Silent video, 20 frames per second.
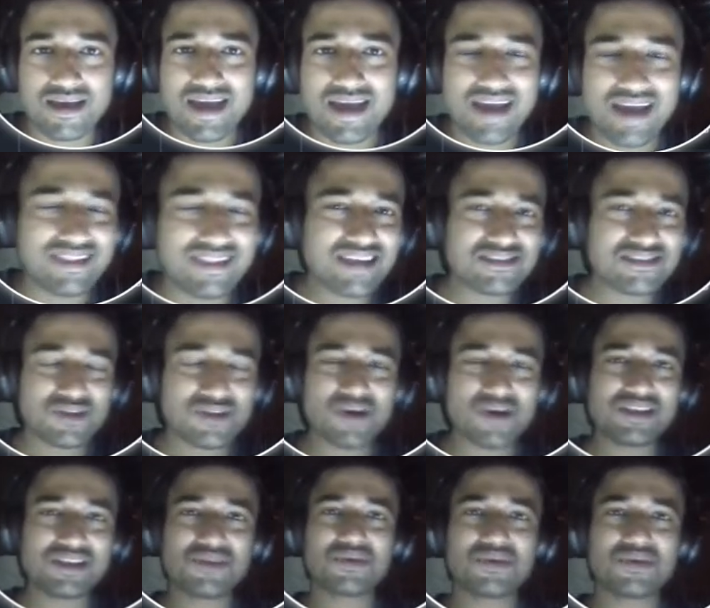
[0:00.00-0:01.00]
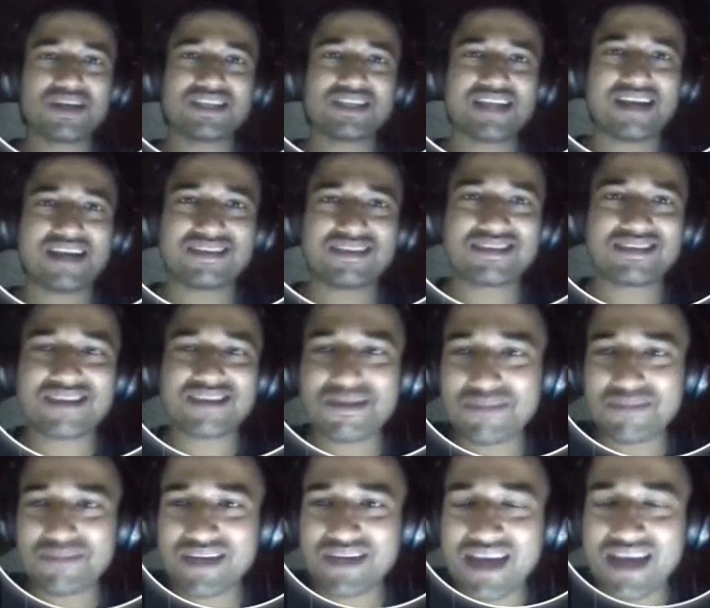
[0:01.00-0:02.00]
And that's not the only challenge. This
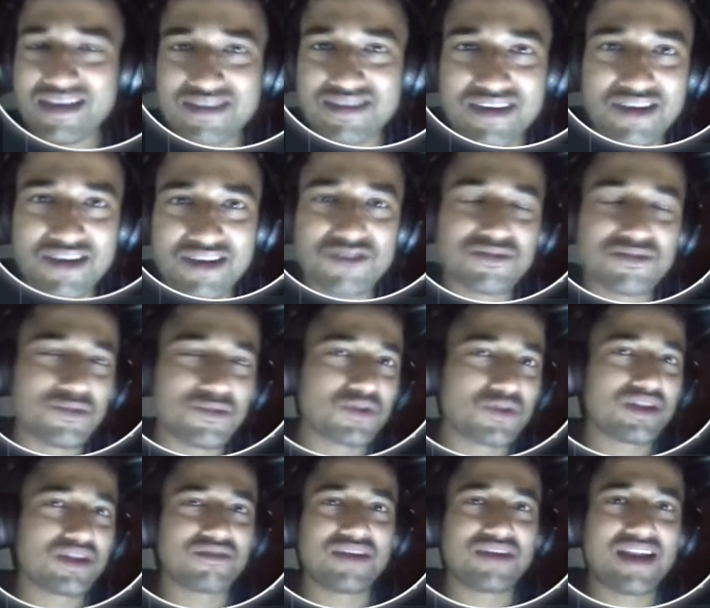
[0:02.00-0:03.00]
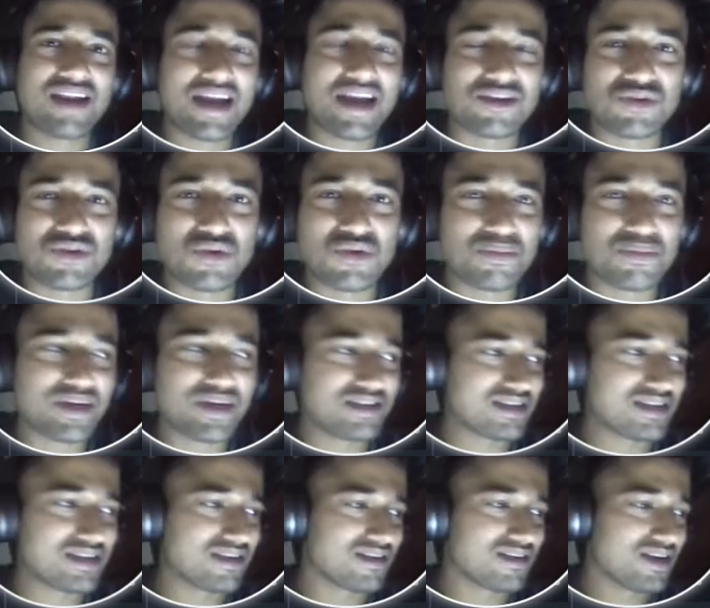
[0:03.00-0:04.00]
company has a debt of more than 1 lakh crore
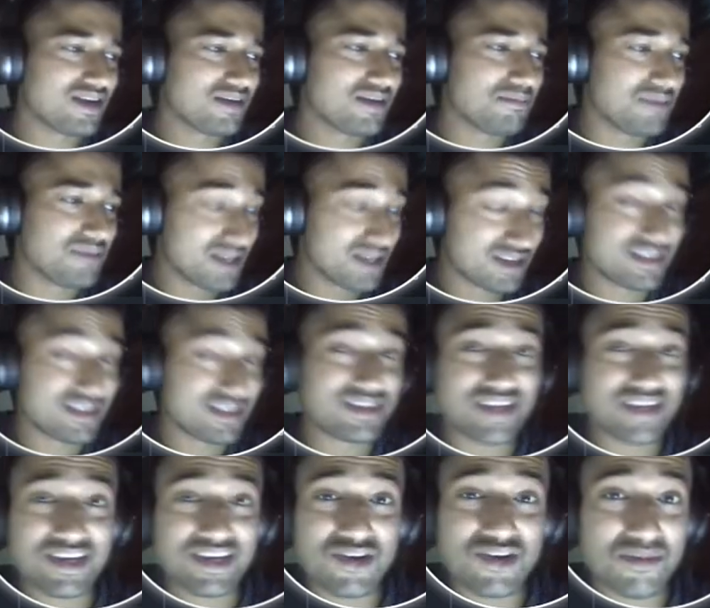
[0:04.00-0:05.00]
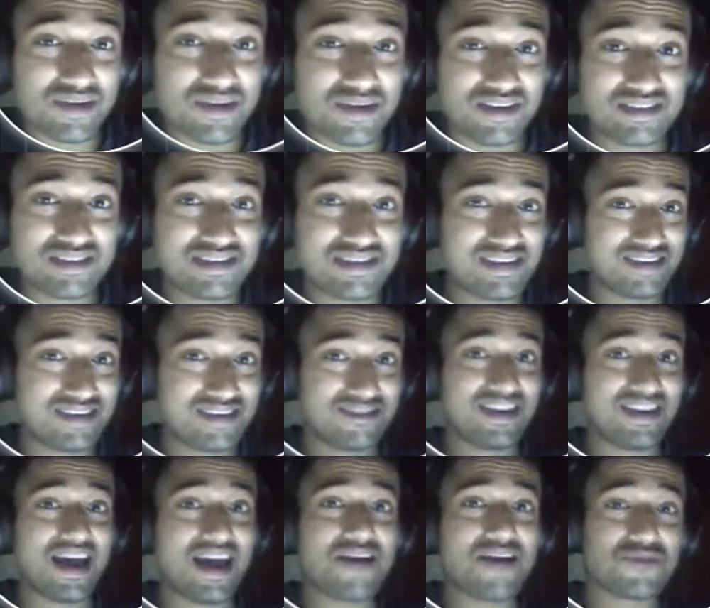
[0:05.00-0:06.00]
rupees, and being in the telecom industry, it
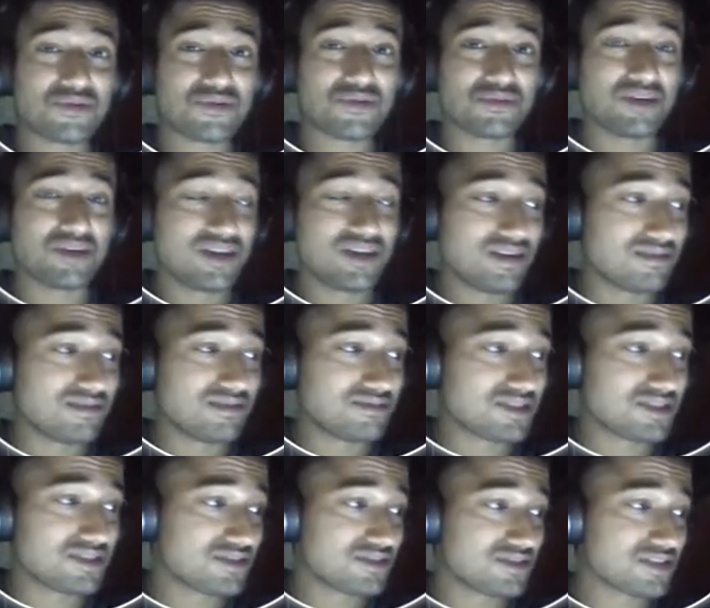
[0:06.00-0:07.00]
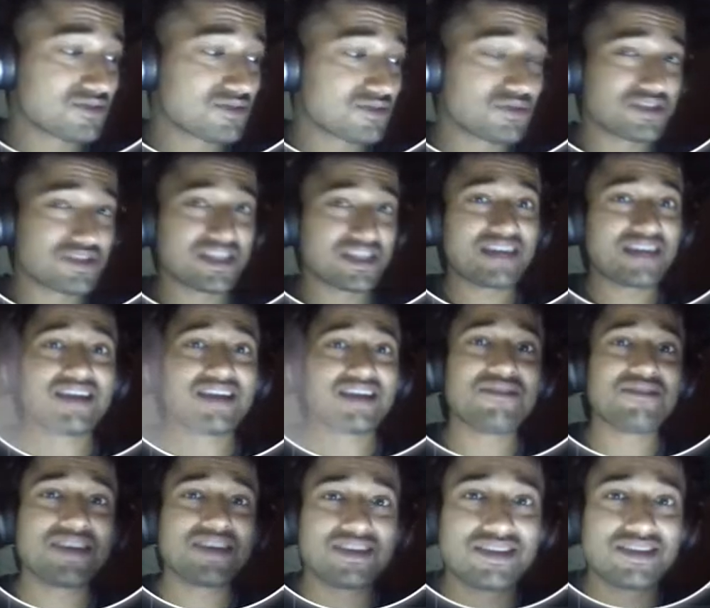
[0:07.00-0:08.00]
will have to just to stay
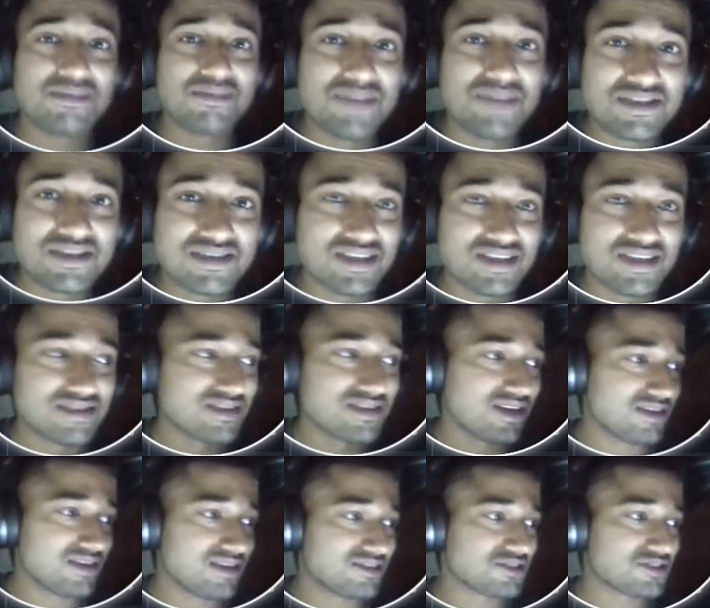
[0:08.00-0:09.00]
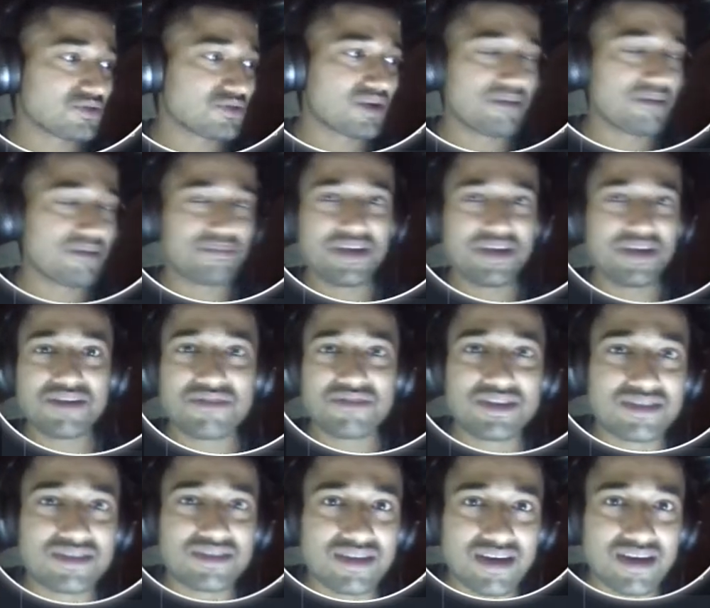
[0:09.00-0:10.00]
relevant in the business, just to compete
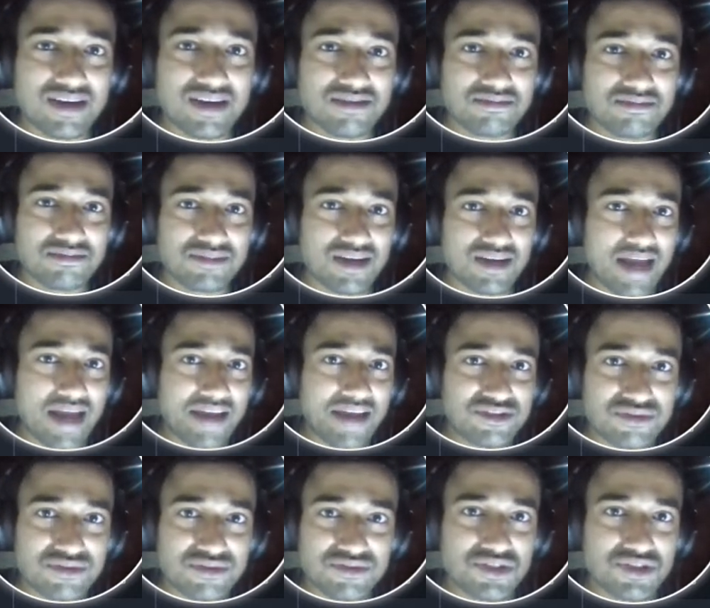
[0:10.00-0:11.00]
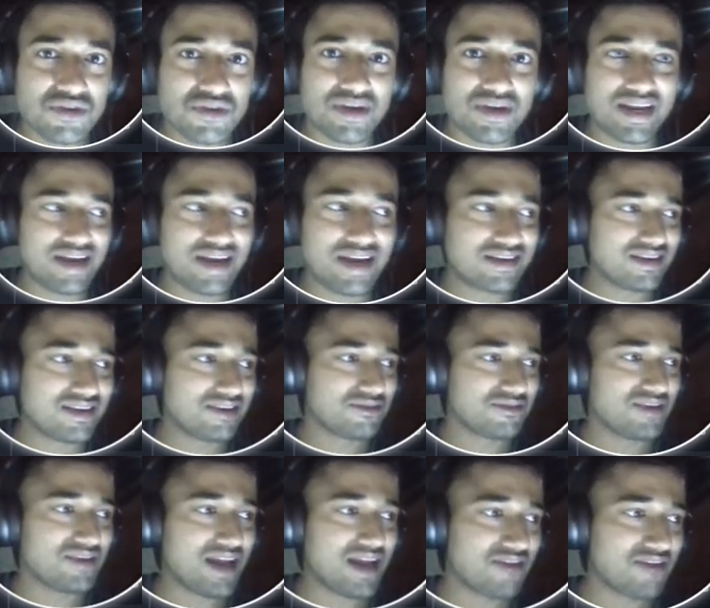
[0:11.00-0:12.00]
with the likes of Jio and Airtel. It
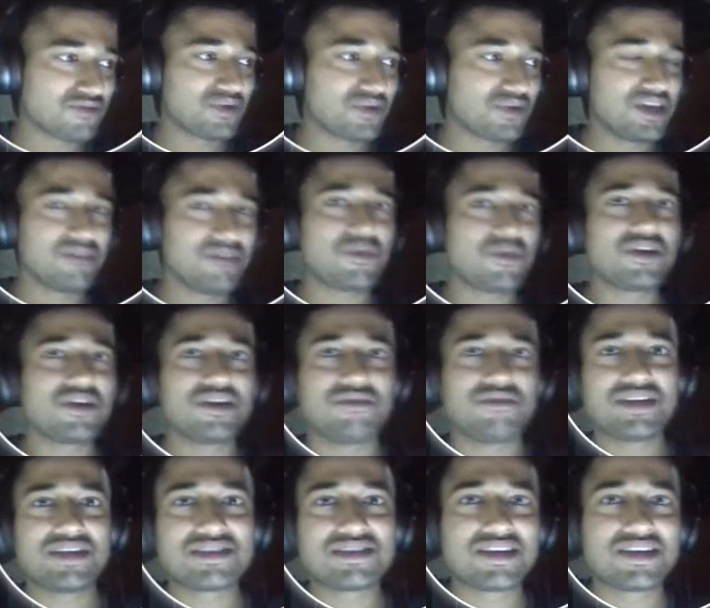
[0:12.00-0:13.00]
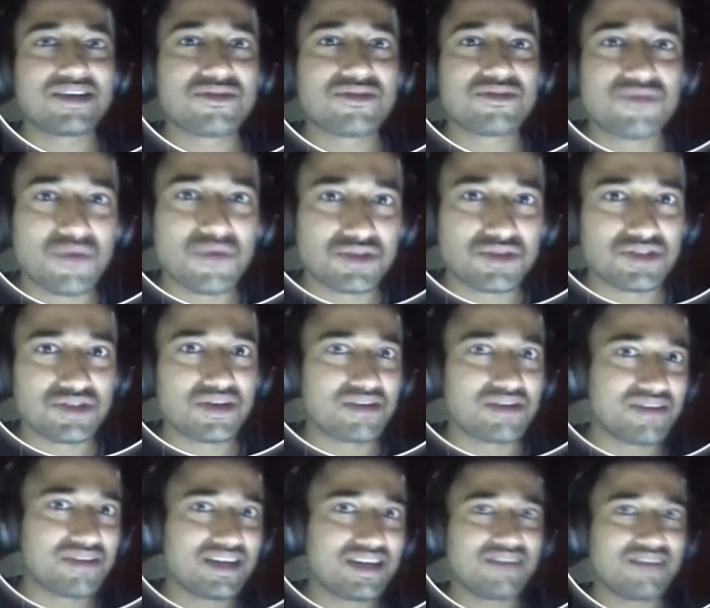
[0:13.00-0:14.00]
will have to keep on investing in 4G or
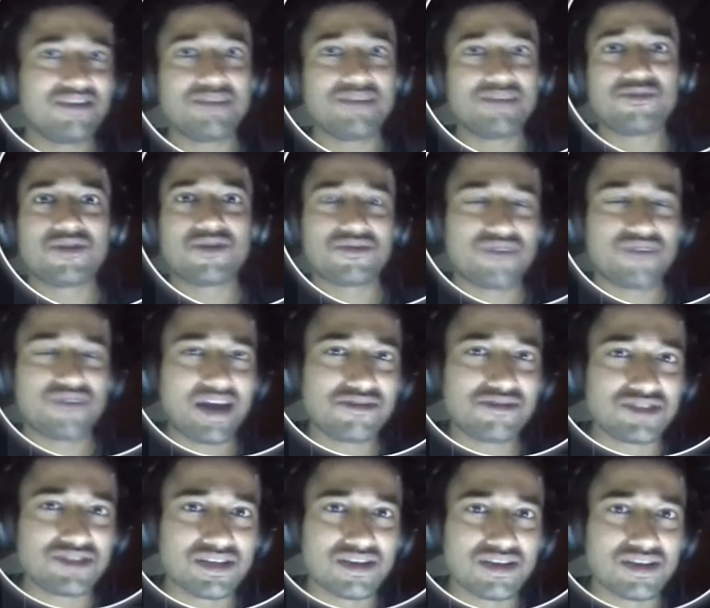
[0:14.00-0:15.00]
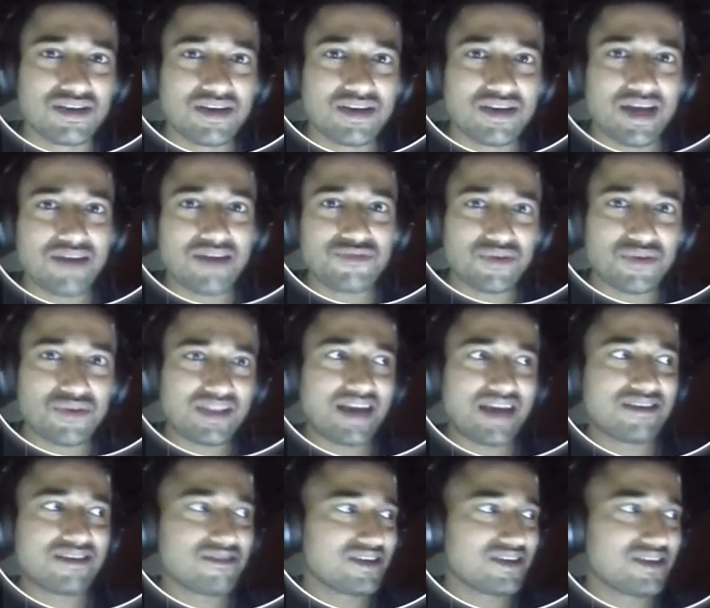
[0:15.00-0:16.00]
even develop for 5G. And for
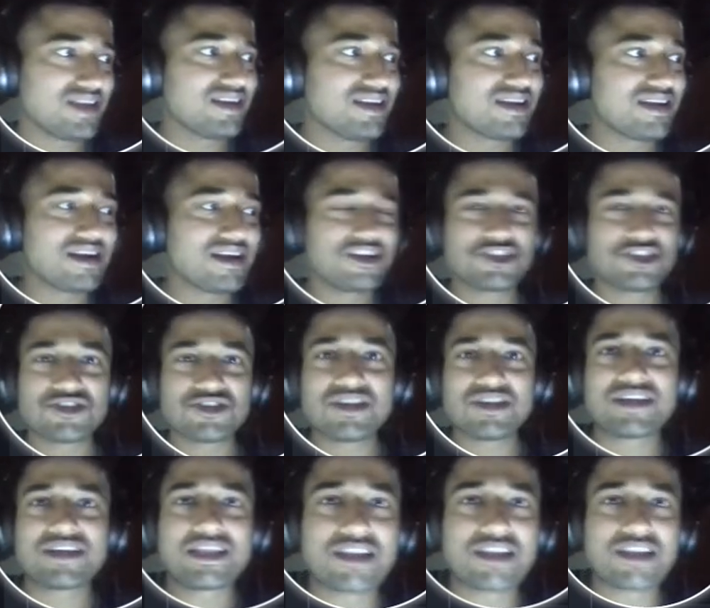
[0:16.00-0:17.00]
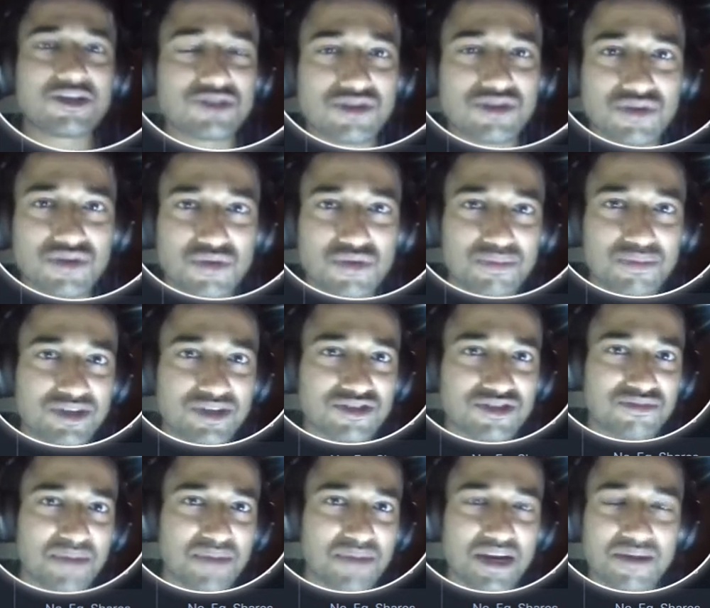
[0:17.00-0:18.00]
that, it will need an additional 10,000 crore rupees
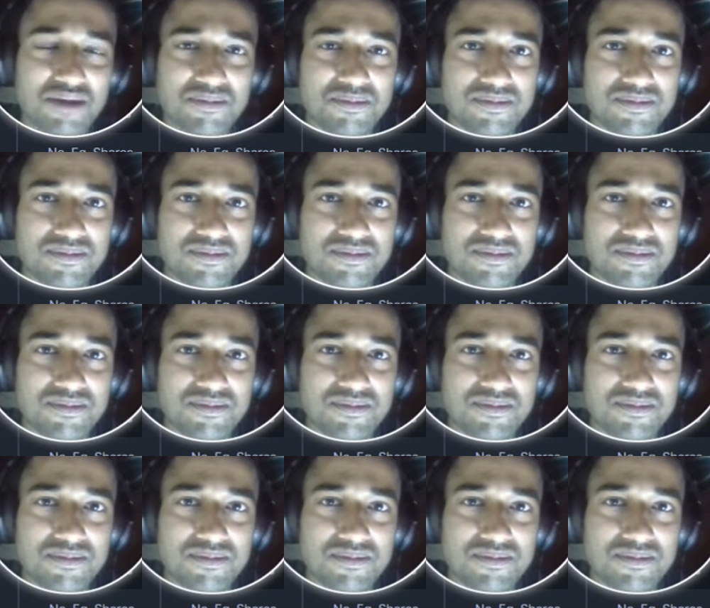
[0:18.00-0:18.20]
of money.